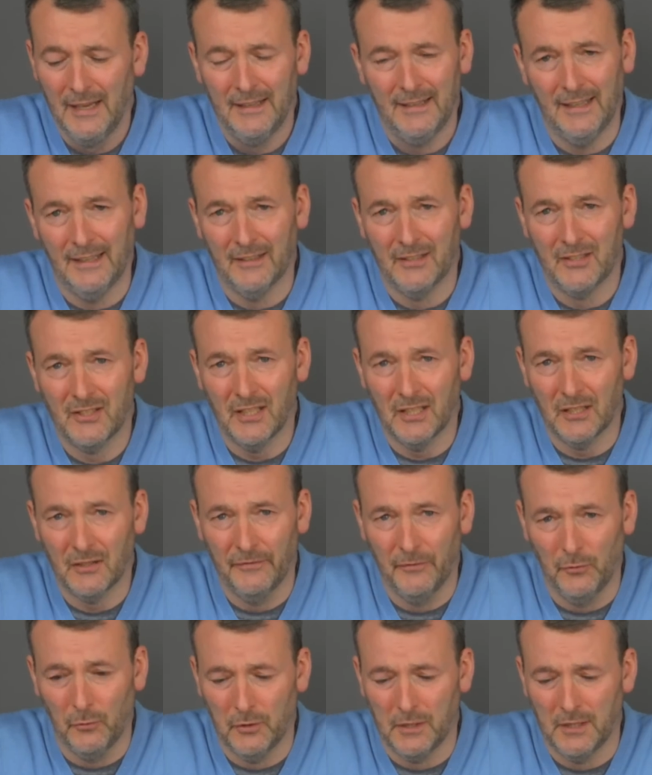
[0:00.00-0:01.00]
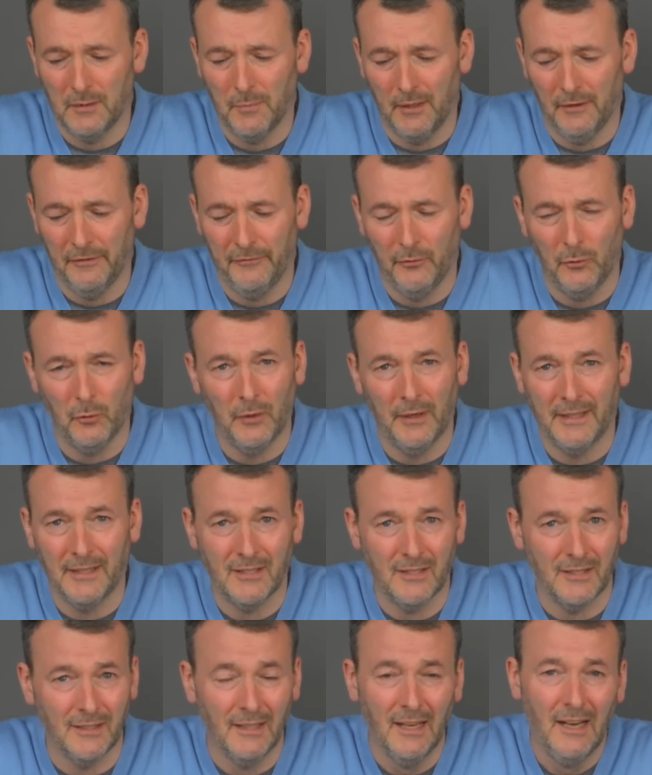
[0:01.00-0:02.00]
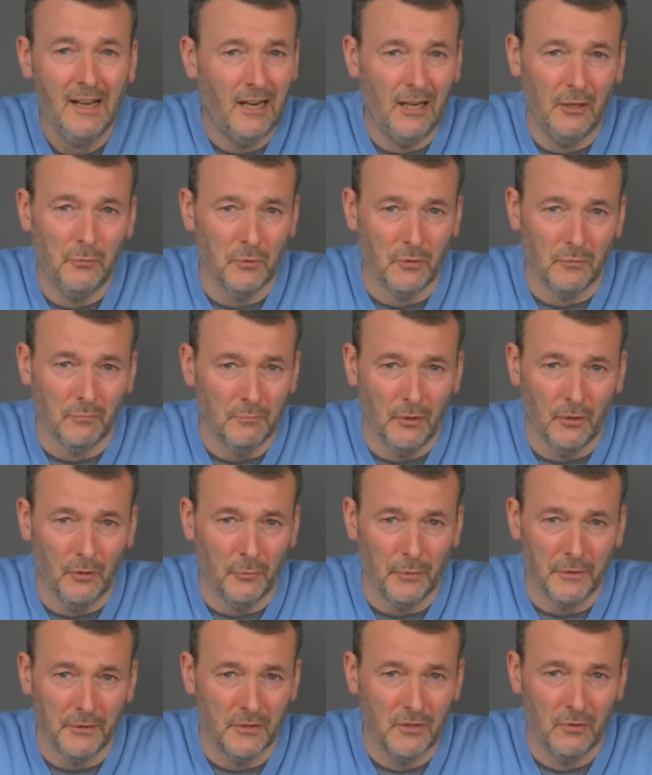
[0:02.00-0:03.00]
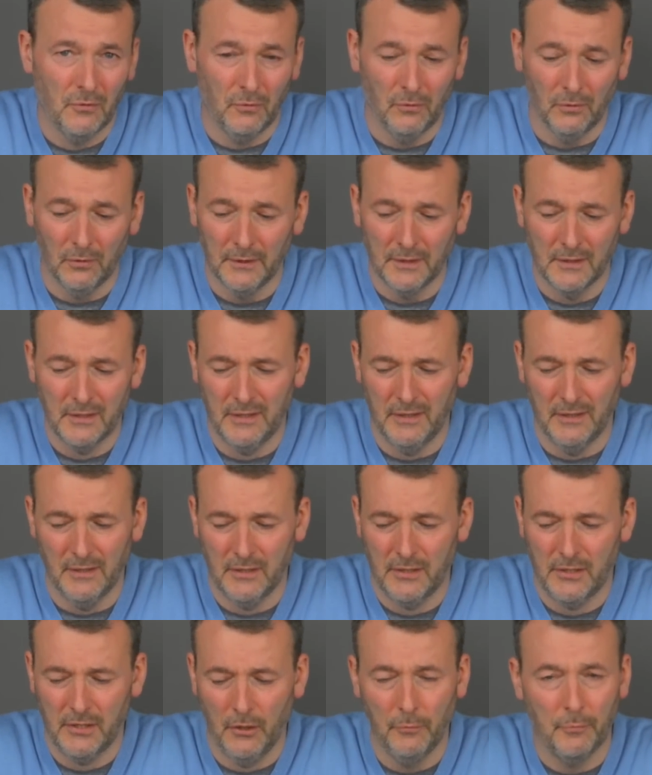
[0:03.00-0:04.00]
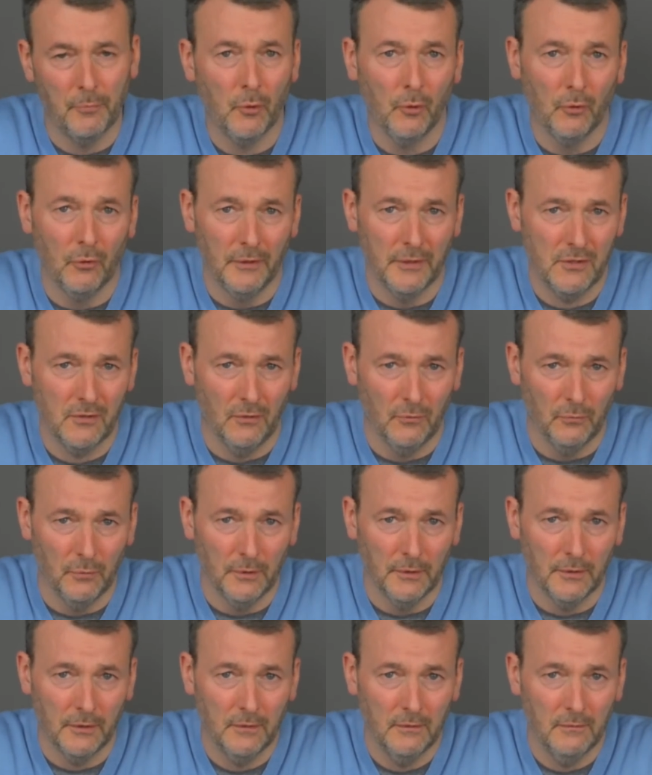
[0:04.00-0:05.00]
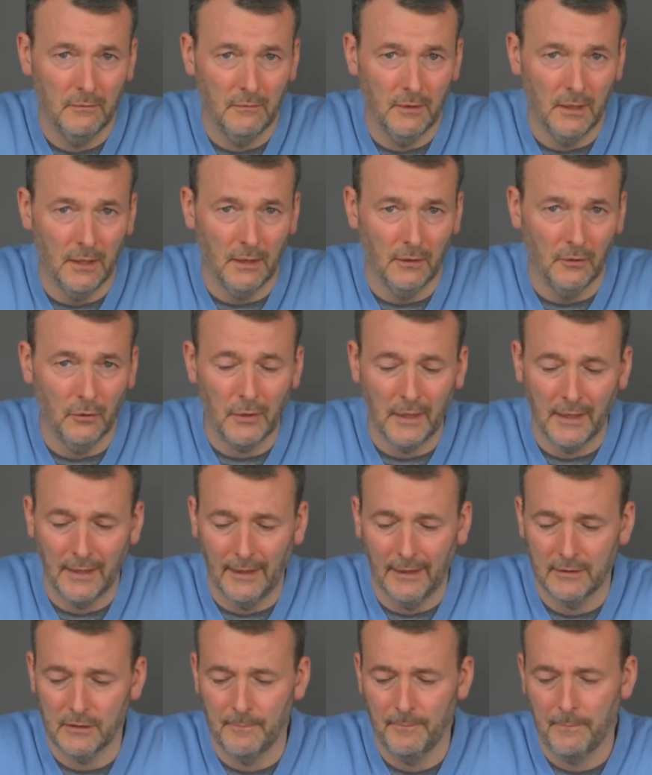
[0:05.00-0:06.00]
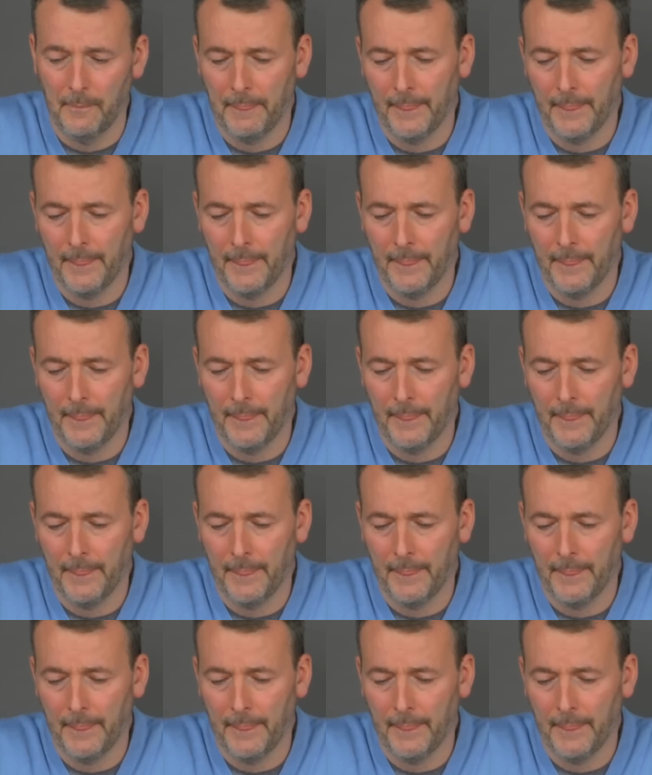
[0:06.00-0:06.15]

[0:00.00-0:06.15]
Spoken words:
Now the 640 by 480 I wouldn't bother with at all. It's so poor it's not worth looking at.